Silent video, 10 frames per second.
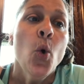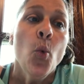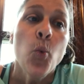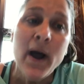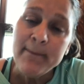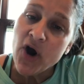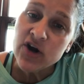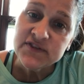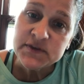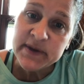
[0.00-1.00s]
What part
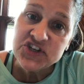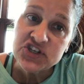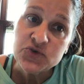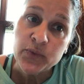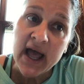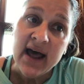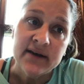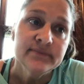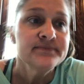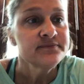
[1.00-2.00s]
of speech is red?
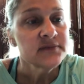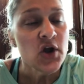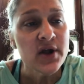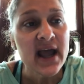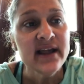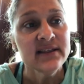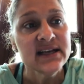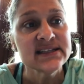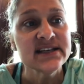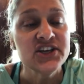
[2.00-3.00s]
Okay,
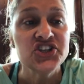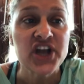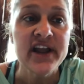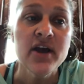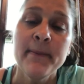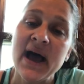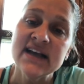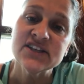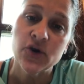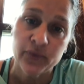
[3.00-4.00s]
let's see. Jacob
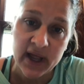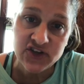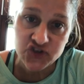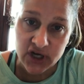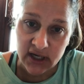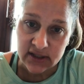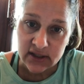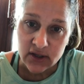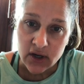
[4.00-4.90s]
buys a red truck.